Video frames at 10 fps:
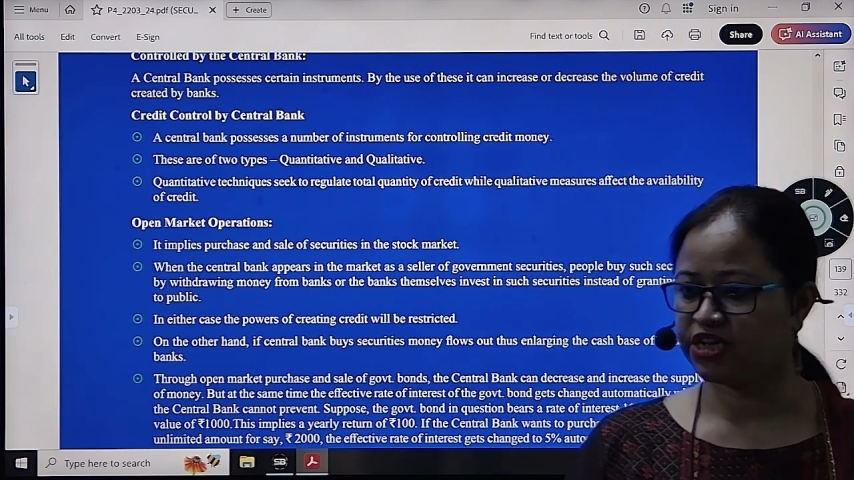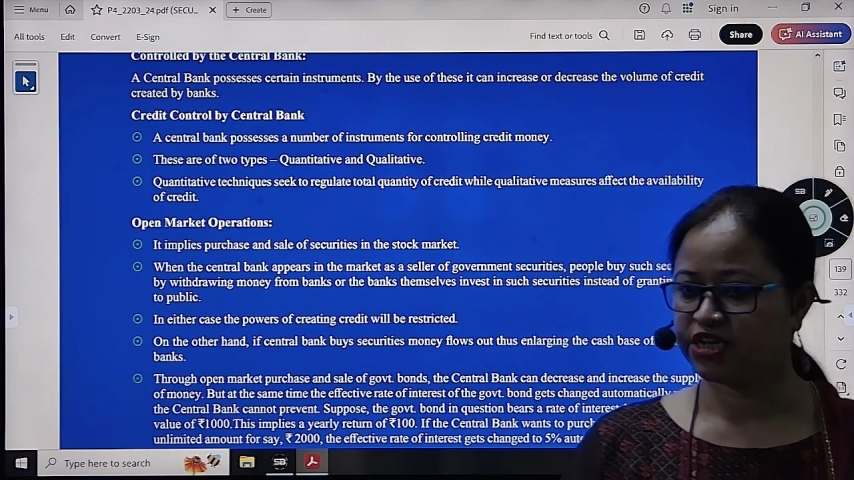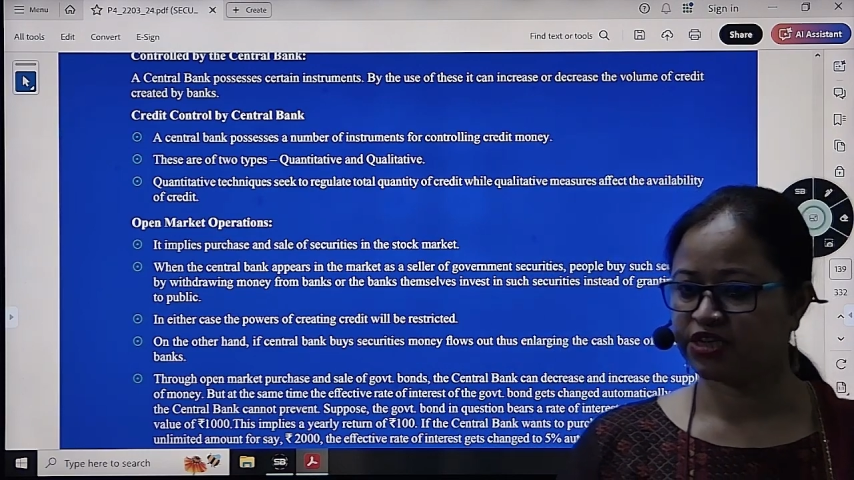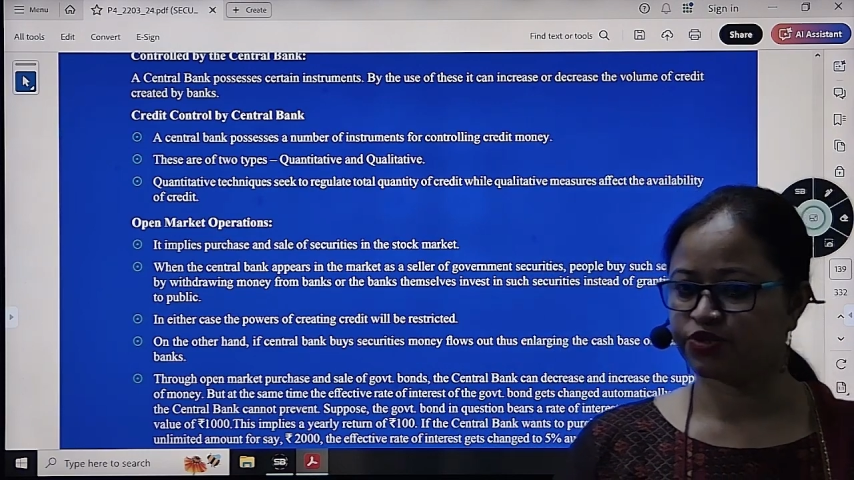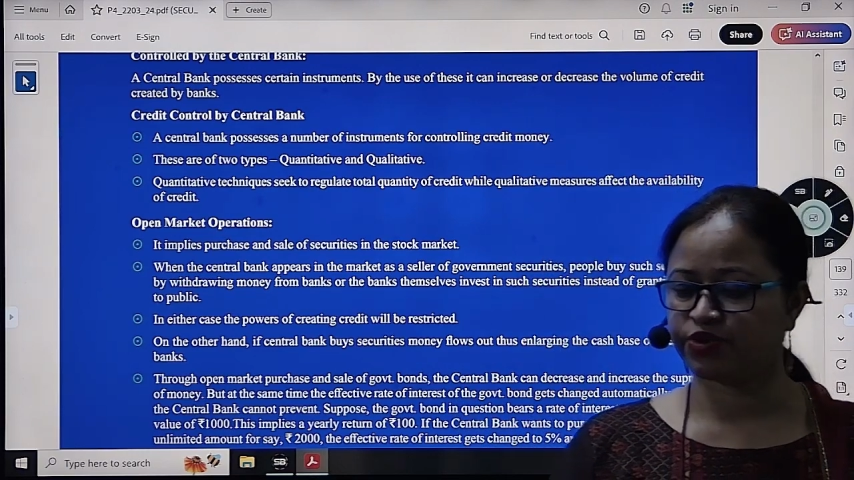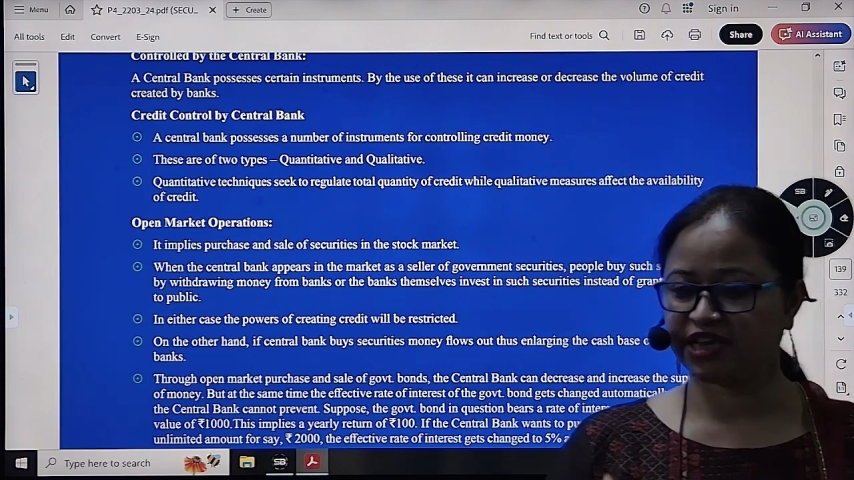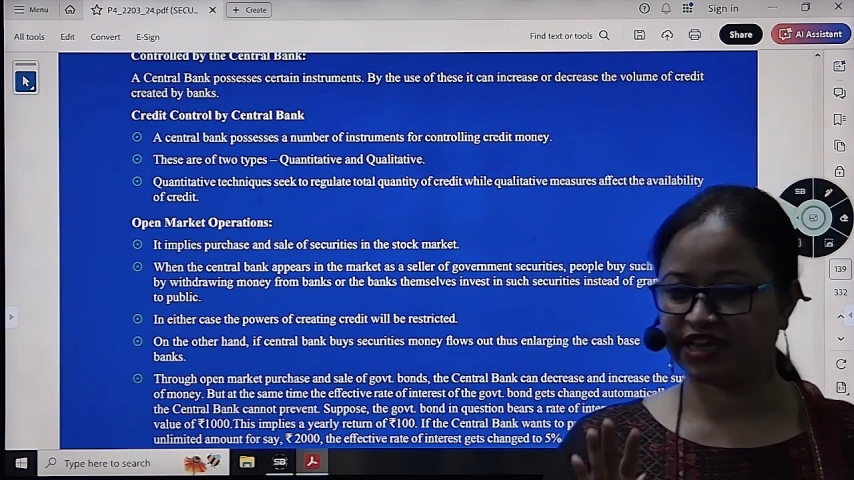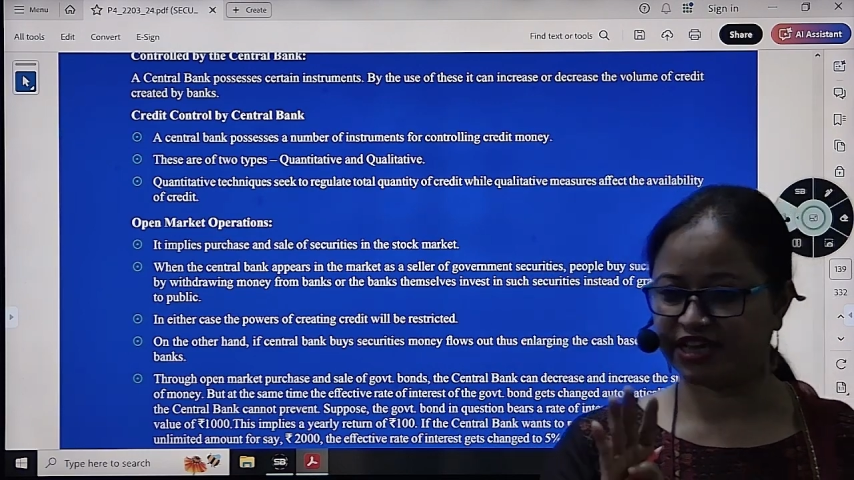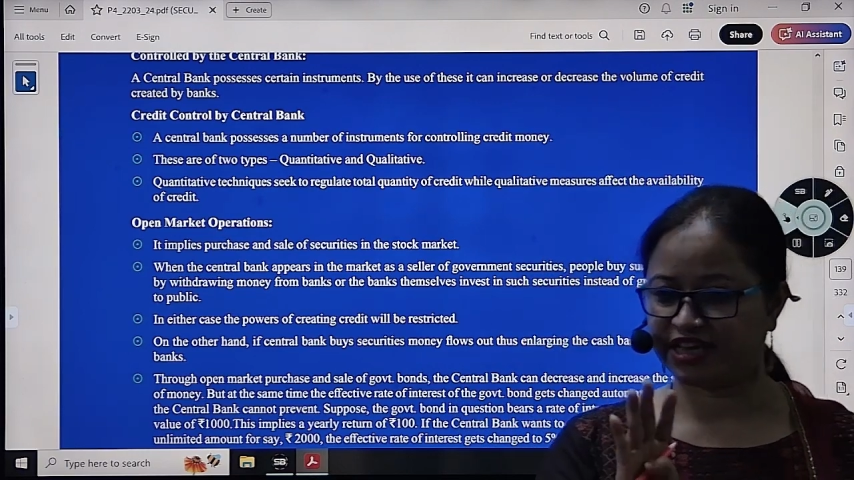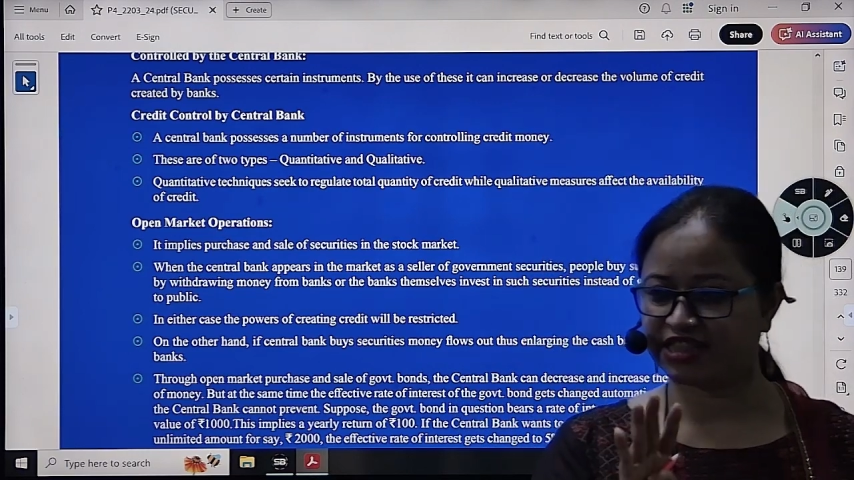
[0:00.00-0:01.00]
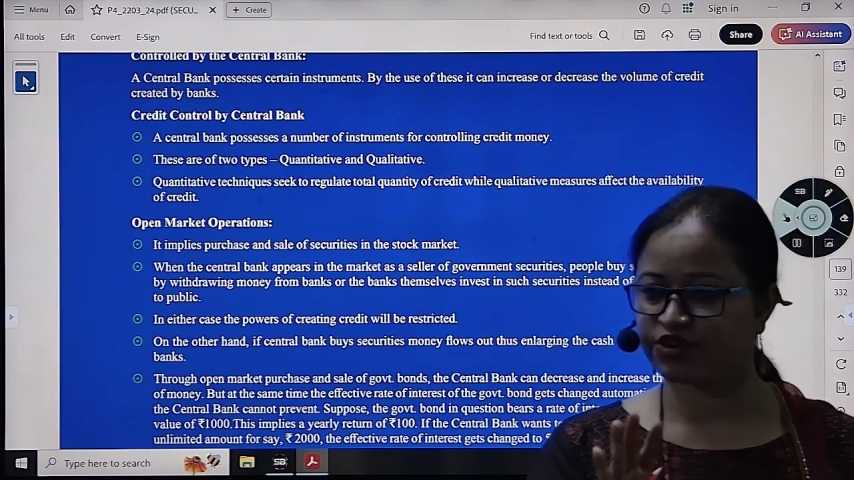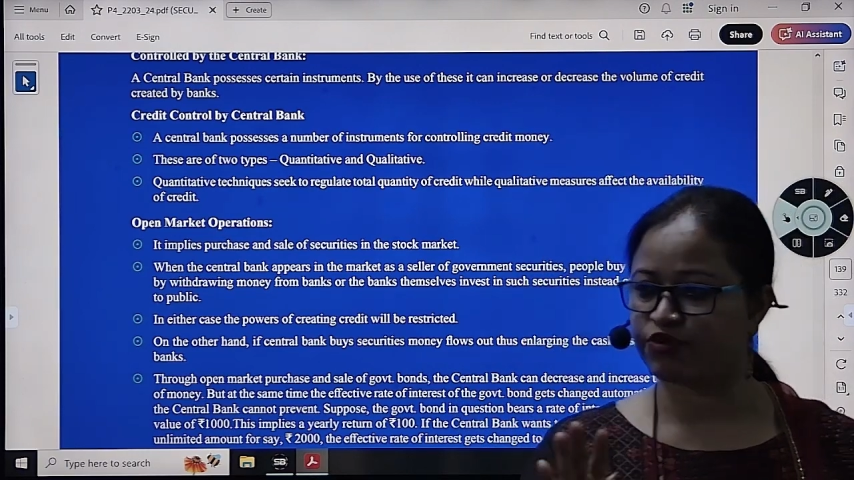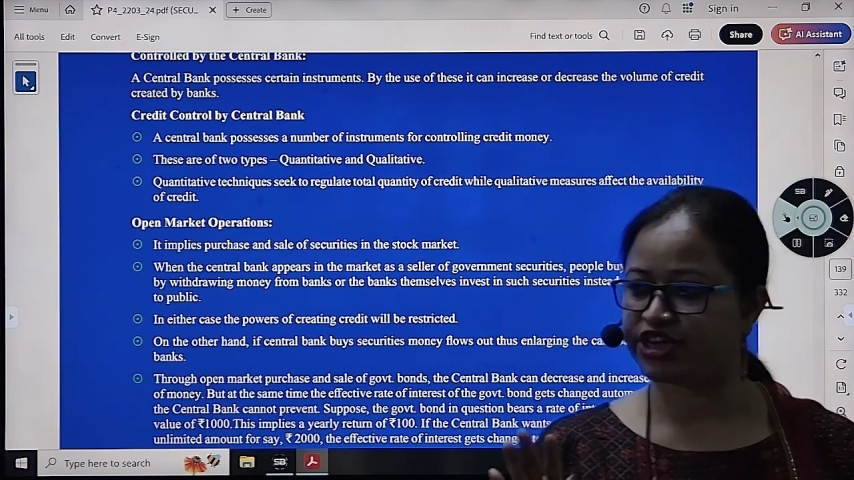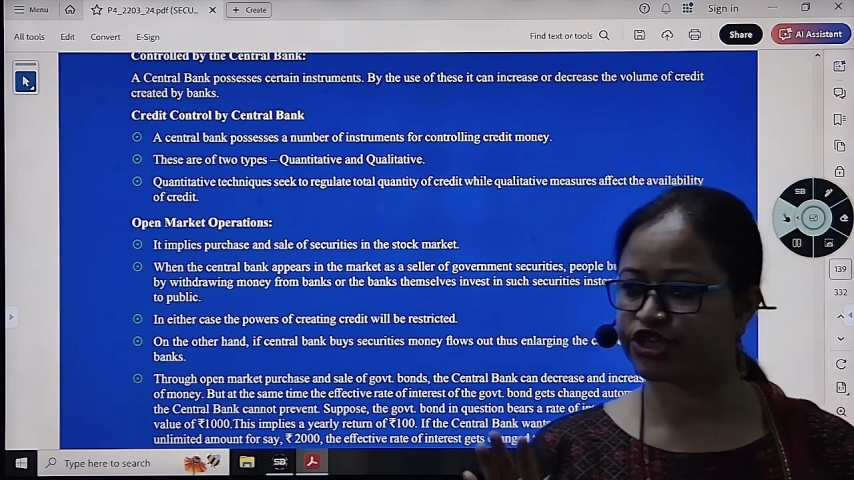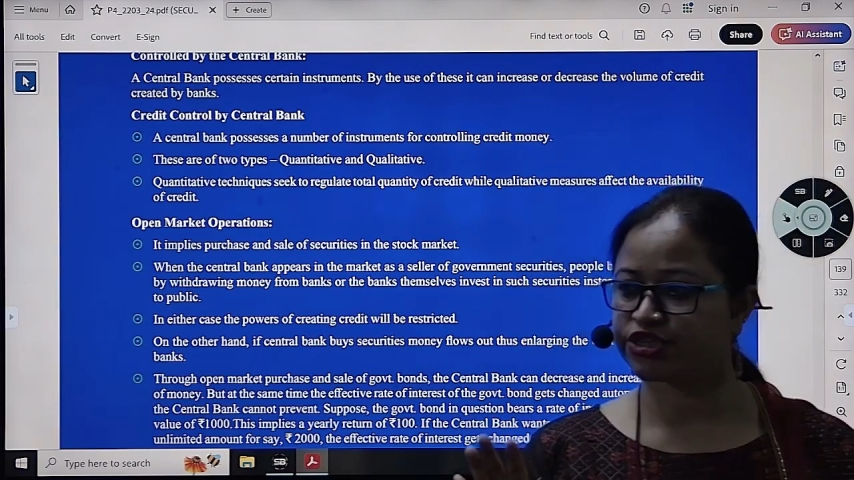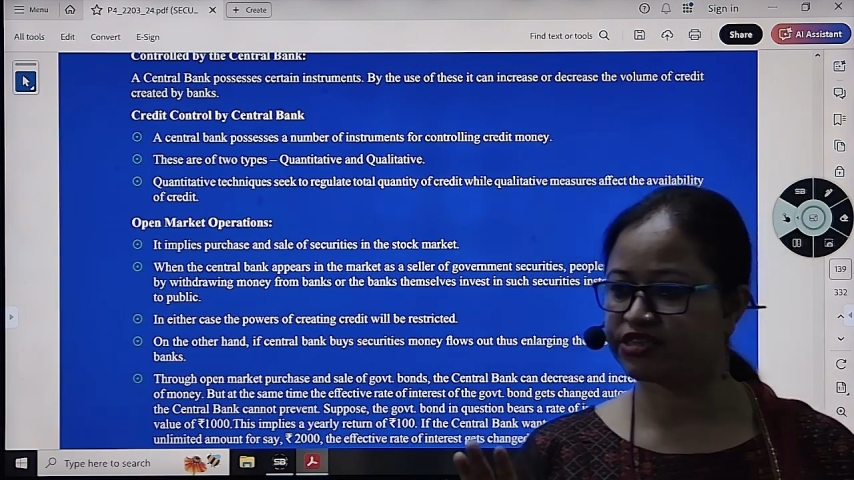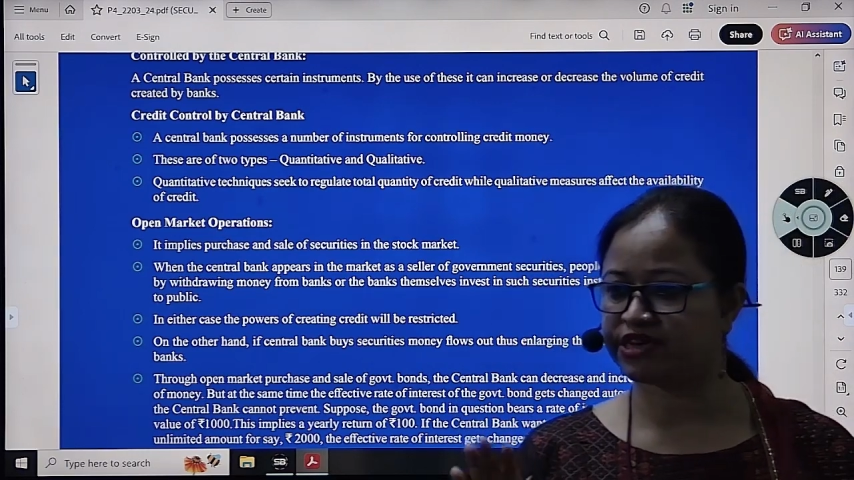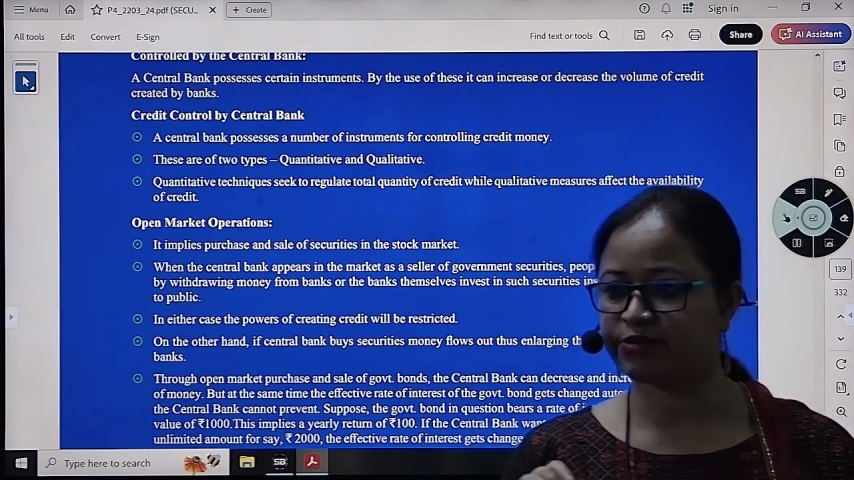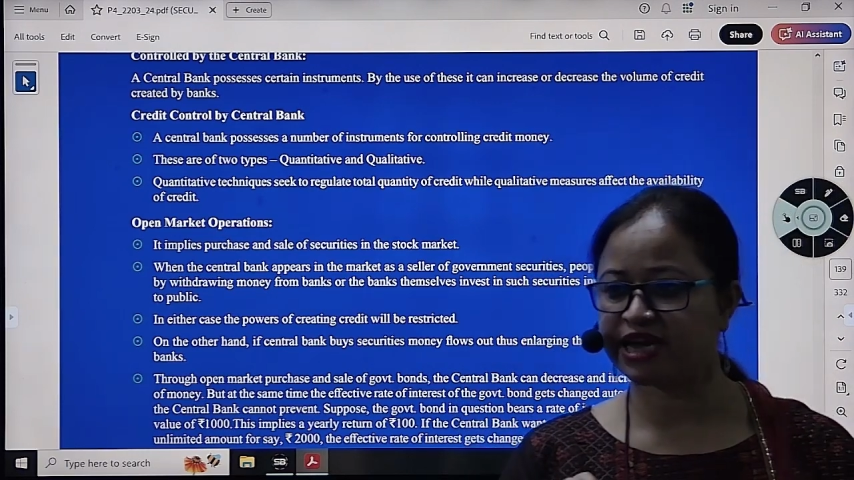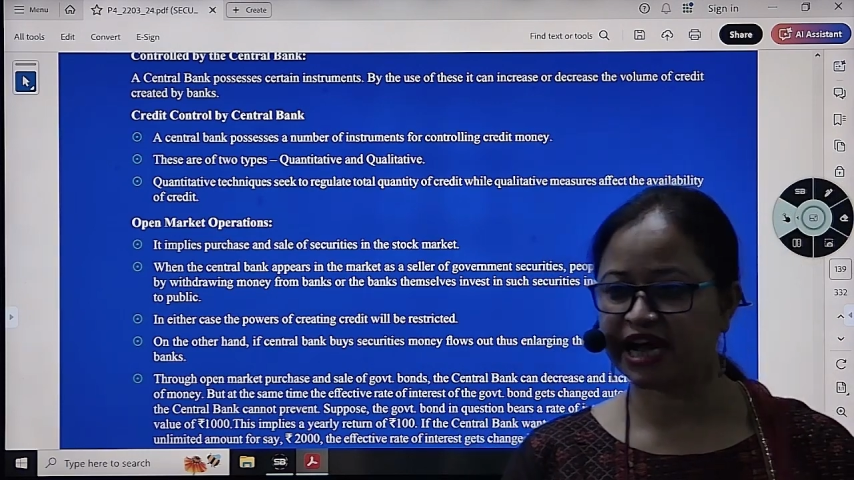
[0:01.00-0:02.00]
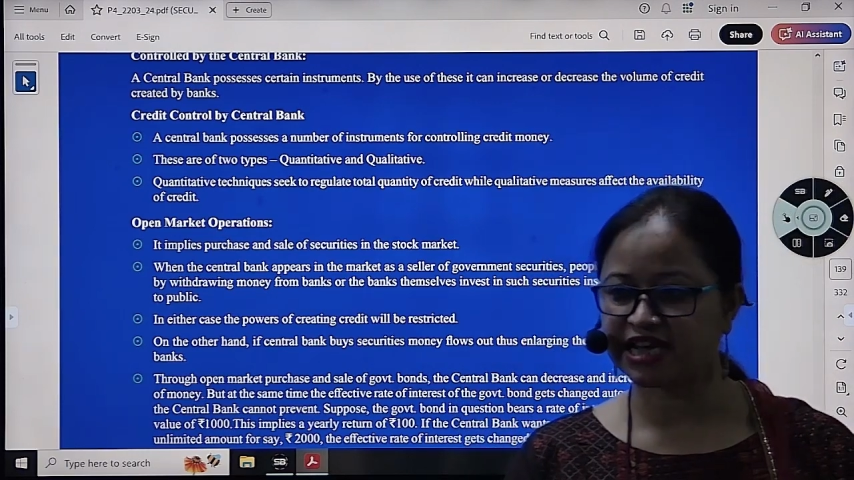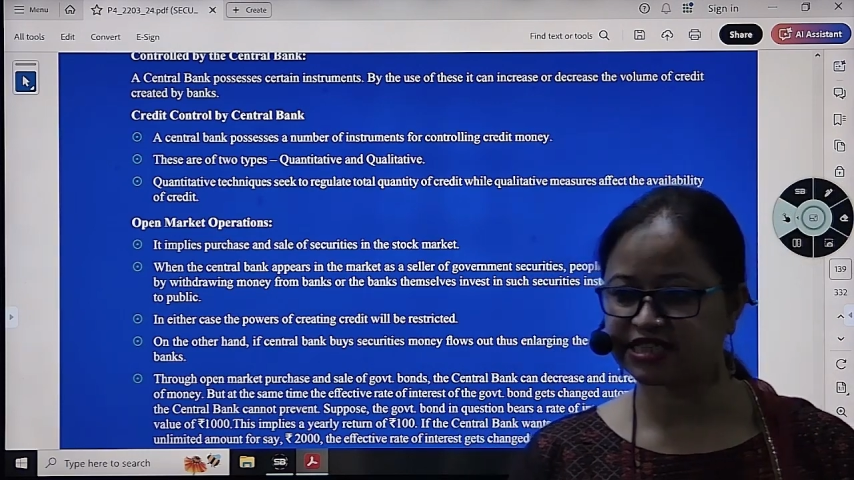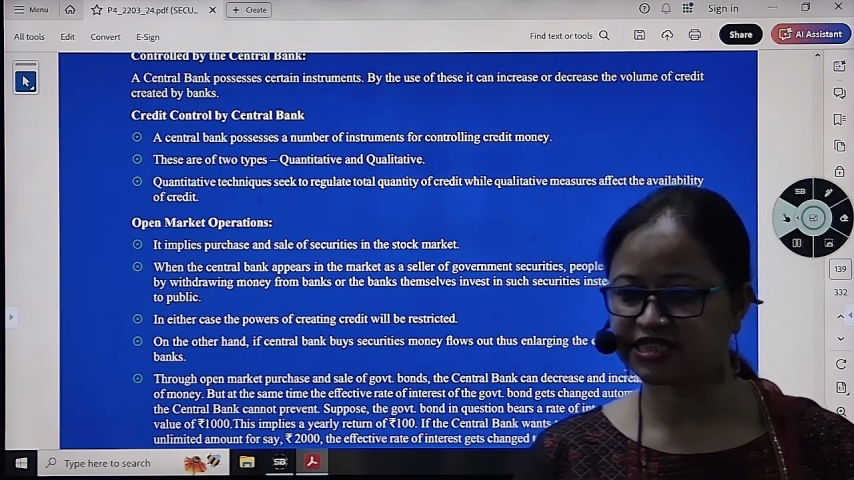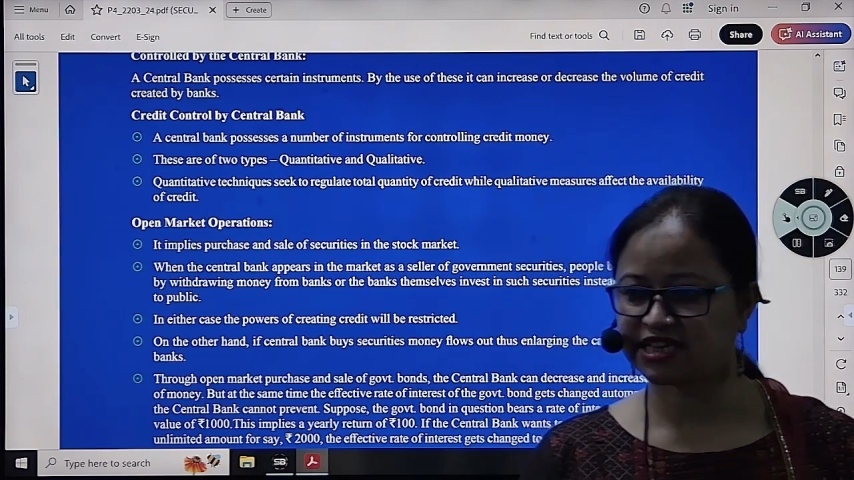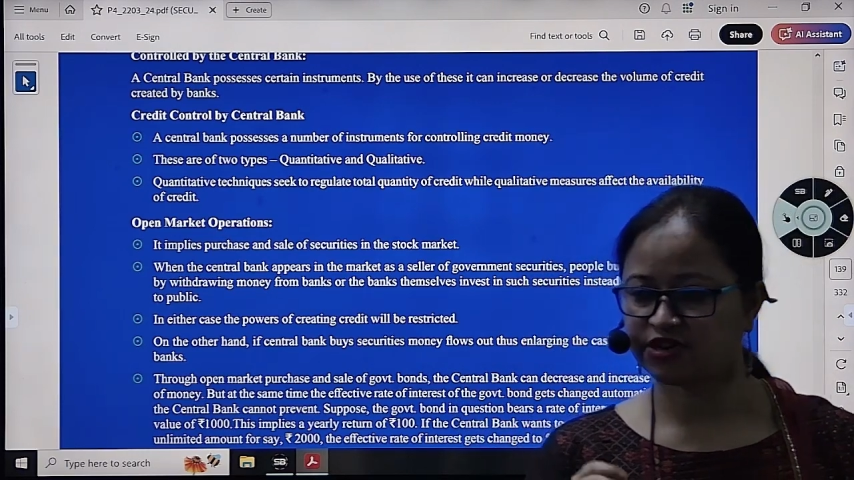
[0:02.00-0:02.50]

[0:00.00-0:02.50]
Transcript: So in the question they may ask